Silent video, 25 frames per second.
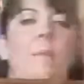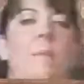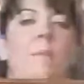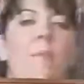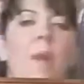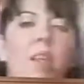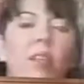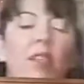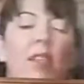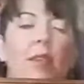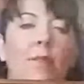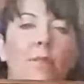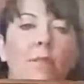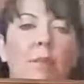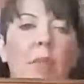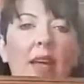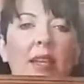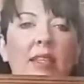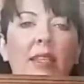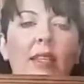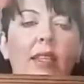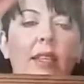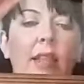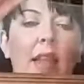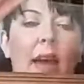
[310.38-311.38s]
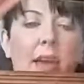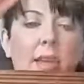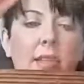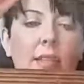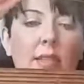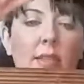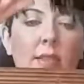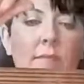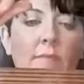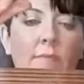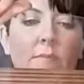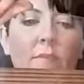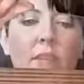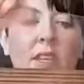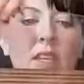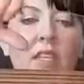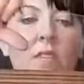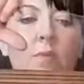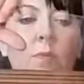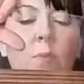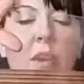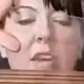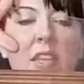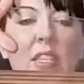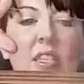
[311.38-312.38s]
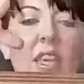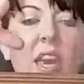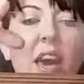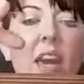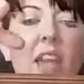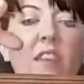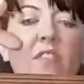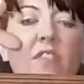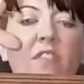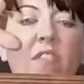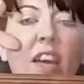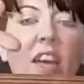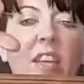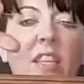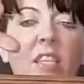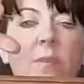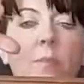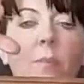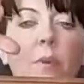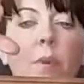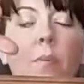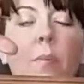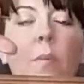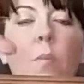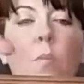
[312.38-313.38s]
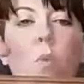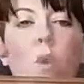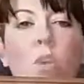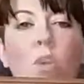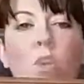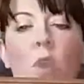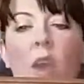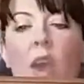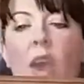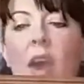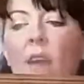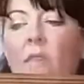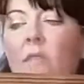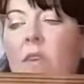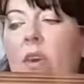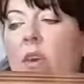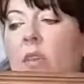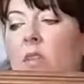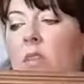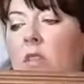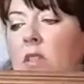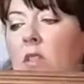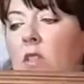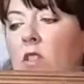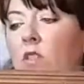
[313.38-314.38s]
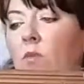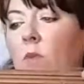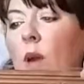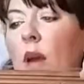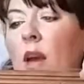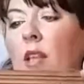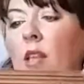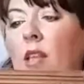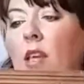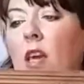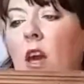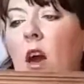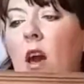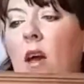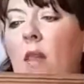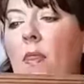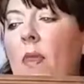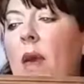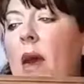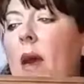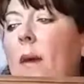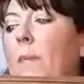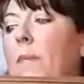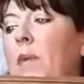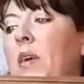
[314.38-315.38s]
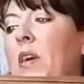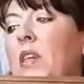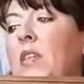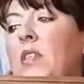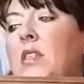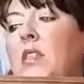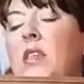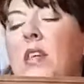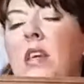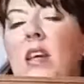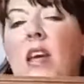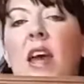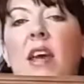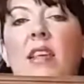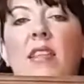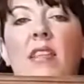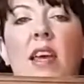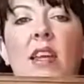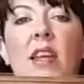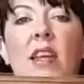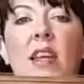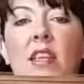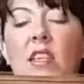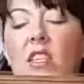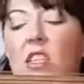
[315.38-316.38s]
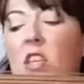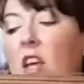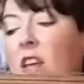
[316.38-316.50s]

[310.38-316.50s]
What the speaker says: Bought some plexiglass. It's kind of flexible, but when you have it directly on that, because it has that nice